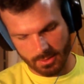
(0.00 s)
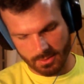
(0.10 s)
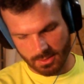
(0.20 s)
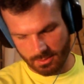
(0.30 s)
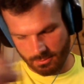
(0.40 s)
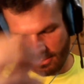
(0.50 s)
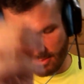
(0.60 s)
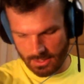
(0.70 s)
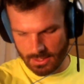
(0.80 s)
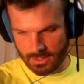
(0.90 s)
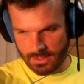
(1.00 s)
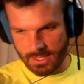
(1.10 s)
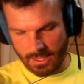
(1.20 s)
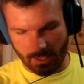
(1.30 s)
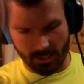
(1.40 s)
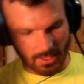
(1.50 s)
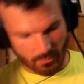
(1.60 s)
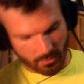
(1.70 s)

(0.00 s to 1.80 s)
and so Teddy and I